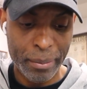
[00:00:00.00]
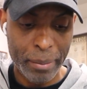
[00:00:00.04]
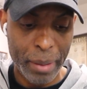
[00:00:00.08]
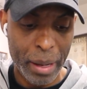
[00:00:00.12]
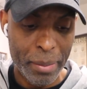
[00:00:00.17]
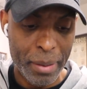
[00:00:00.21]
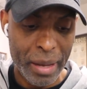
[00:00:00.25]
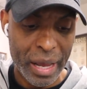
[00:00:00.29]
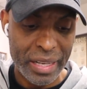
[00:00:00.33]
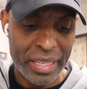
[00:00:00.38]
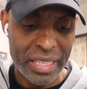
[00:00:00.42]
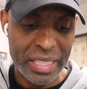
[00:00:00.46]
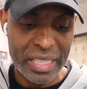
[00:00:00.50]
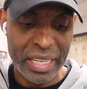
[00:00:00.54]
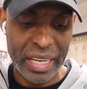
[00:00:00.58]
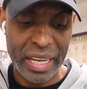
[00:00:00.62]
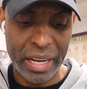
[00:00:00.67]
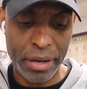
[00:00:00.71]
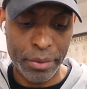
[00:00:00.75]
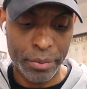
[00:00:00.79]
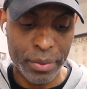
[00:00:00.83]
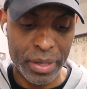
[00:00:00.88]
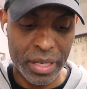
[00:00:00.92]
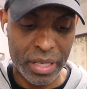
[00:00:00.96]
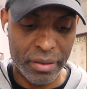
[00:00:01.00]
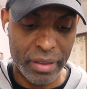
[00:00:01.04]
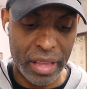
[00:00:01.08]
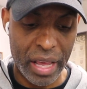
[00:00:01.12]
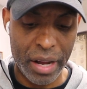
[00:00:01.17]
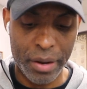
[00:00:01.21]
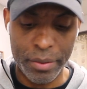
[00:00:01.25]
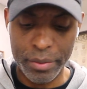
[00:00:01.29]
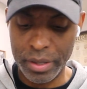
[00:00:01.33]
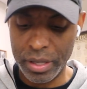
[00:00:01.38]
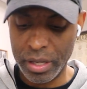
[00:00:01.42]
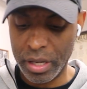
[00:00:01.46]
Maybe I need to get rid of
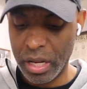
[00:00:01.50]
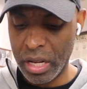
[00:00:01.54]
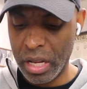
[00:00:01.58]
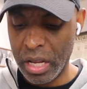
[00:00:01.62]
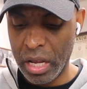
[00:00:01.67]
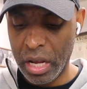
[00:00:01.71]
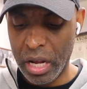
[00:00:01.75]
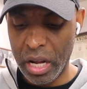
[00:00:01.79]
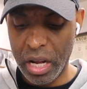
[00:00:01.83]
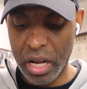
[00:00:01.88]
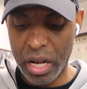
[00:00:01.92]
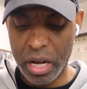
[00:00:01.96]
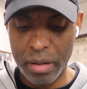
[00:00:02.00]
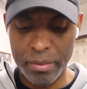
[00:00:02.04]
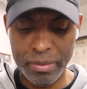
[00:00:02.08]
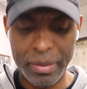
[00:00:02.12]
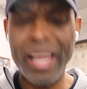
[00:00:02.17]
that one.